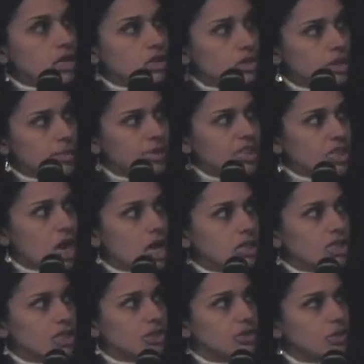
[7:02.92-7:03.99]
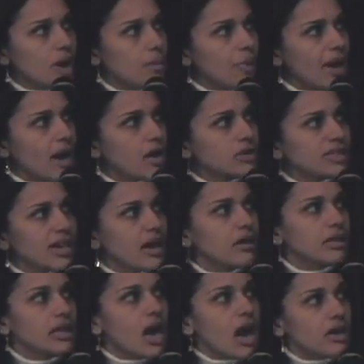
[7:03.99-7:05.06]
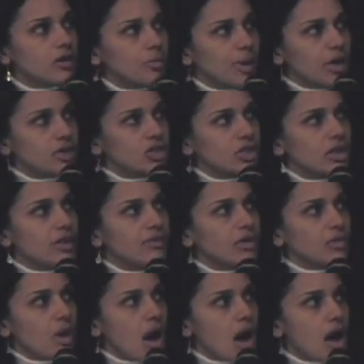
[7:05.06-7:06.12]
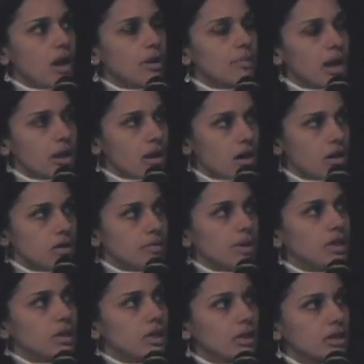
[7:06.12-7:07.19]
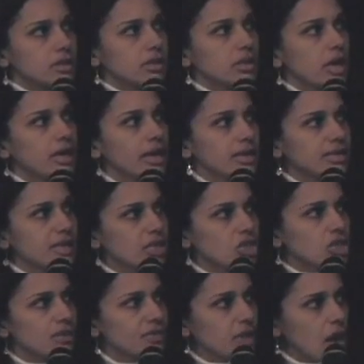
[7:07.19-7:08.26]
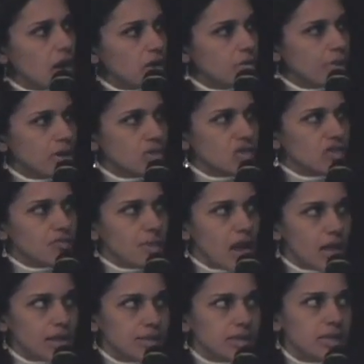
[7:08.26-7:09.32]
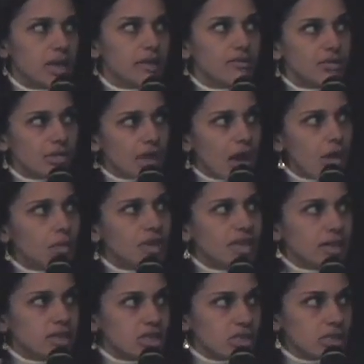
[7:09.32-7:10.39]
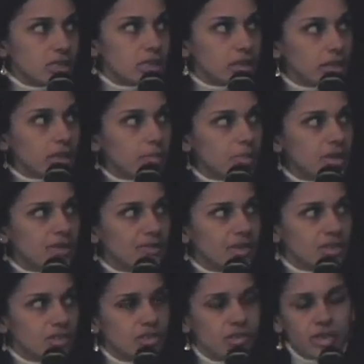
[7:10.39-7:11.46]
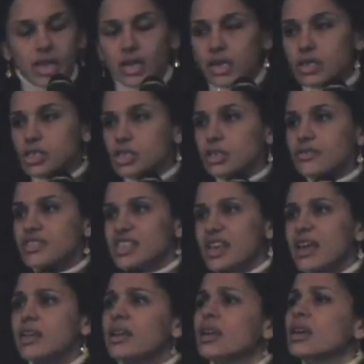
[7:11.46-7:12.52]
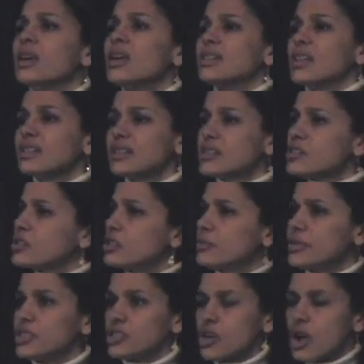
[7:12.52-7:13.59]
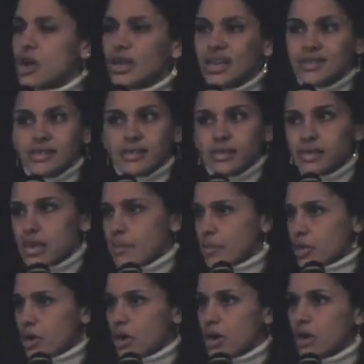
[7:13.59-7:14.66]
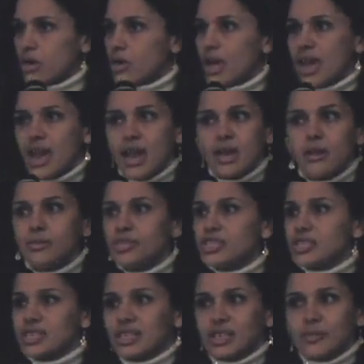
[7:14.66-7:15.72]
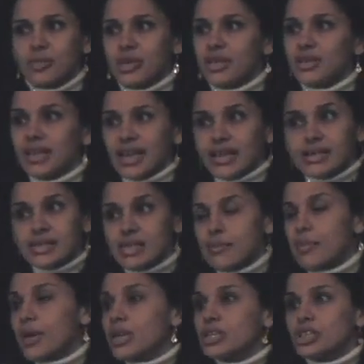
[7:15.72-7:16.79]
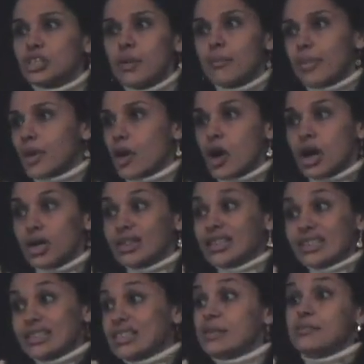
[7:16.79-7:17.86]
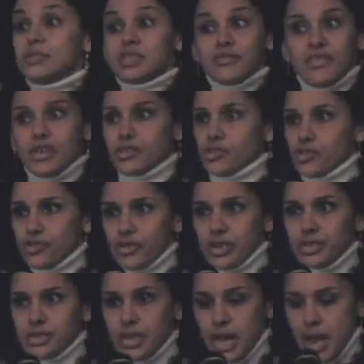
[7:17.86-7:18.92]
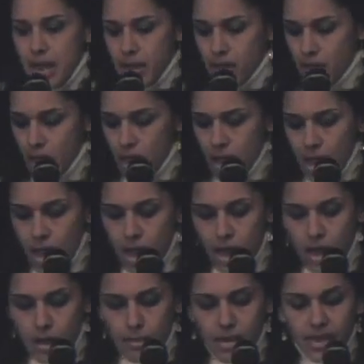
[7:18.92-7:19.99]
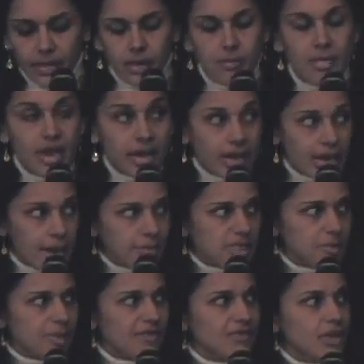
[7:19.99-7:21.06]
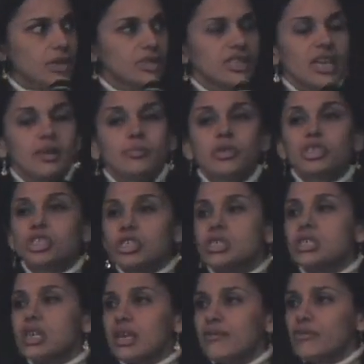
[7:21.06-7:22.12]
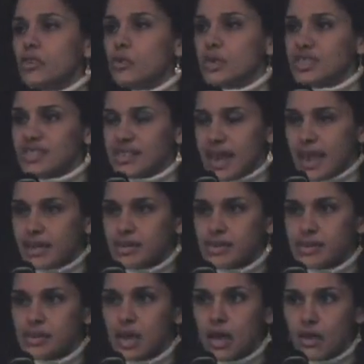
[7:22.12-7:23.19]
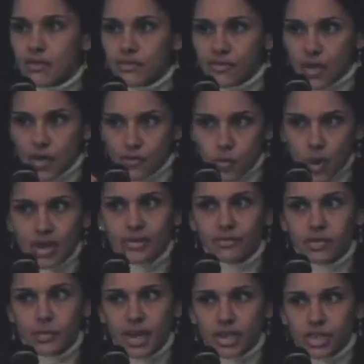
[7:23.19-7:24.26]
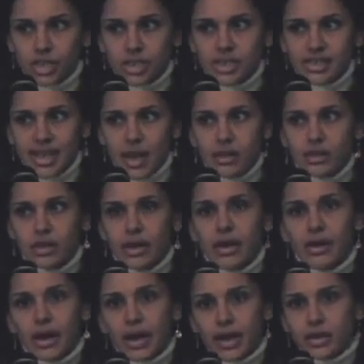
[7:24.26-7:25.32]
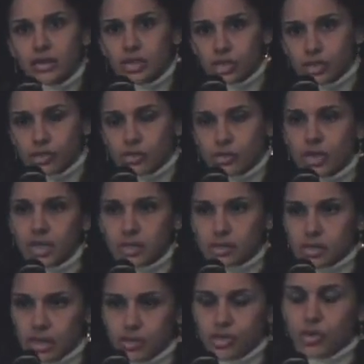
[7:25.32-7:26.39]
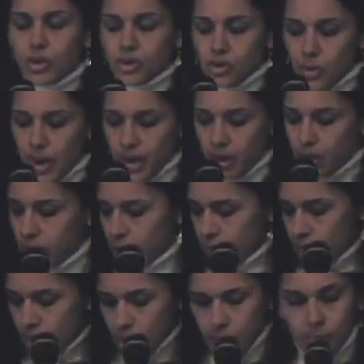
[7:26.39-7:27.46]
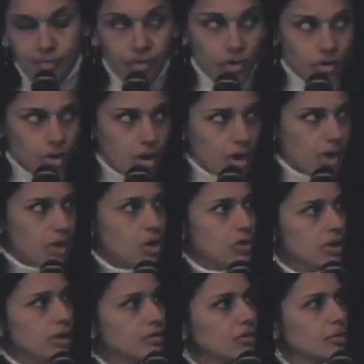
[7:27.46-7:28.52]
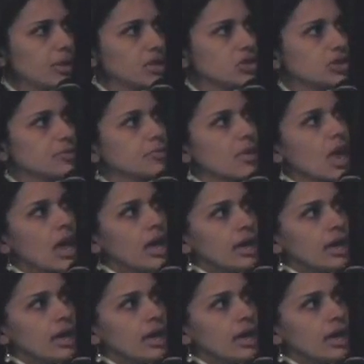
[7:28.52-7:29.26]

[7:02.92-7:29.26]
So let me talk to you about how the occupation of Iraq, my argument that it's an extension of the occupation of Palestine. For that, we need just a little bit of history, and I should have said that this could be taught as a seminar, okay? I am just going to be like skipping and jumping on the tips of history today, and there are many gaps to be filled in, but just to give you a sense of what information is out there and to then send you on your way if you don't already know the information.